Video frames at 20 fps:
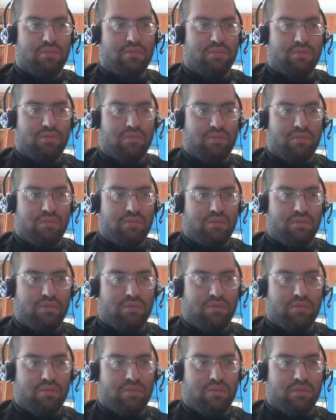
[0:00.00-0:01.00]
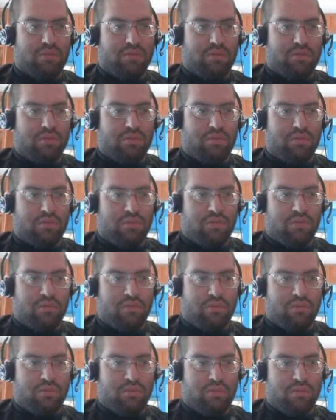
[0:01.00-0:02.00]

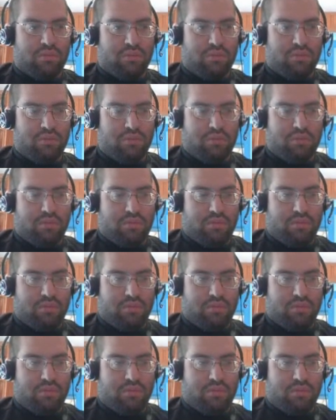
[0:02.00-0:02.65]
(not speaking)